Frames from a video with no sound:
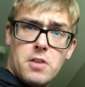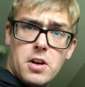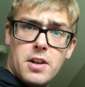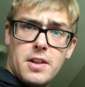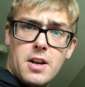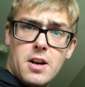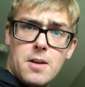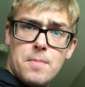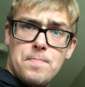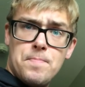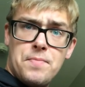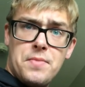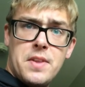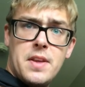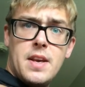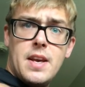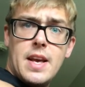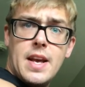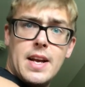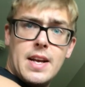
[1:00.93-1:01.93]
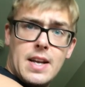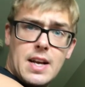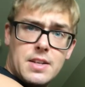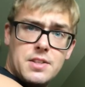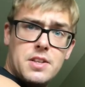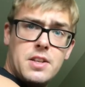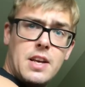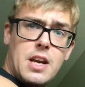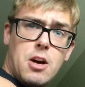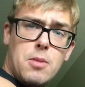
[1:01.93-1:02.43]
of the arm. It connects
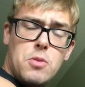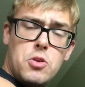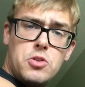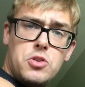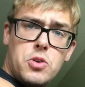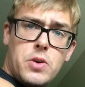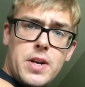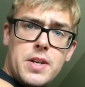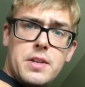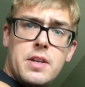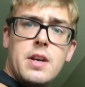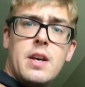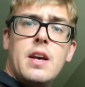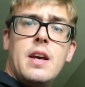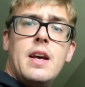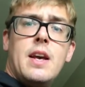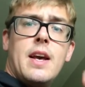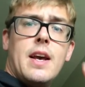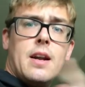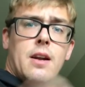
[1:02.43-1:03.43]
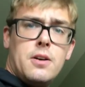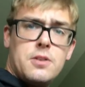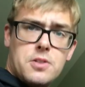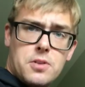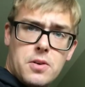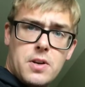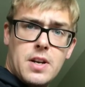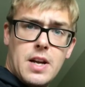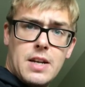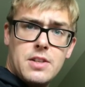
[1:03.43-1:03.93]
to the elbow joint and also
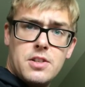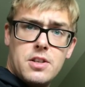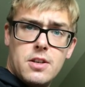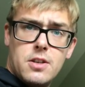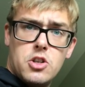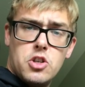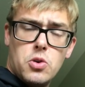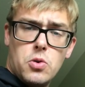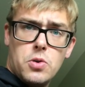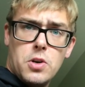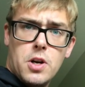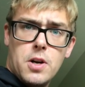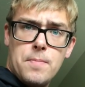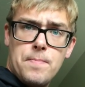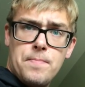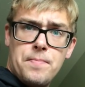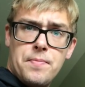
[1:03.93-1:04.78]
connects to the shoulder.